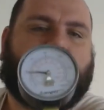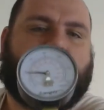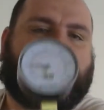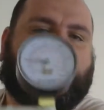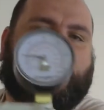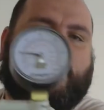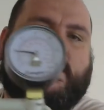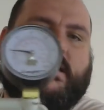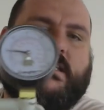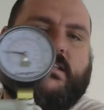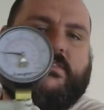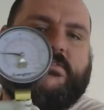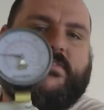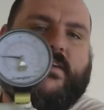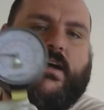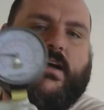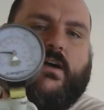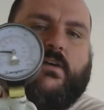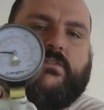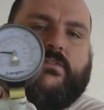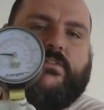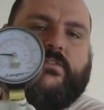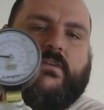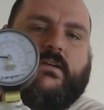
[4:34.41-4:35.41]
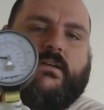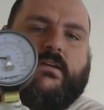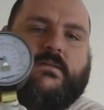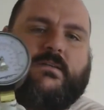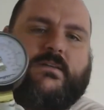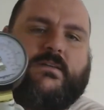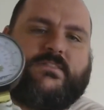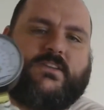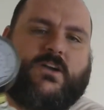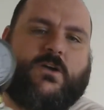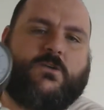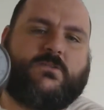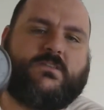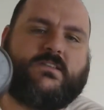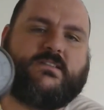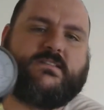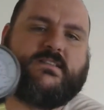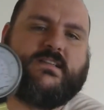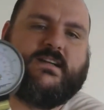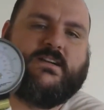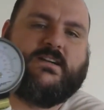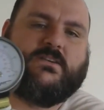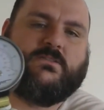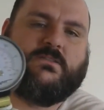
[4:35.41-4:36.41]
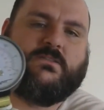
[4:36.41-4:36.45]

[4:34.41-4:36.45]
release valve, I'm going to have to hold this now,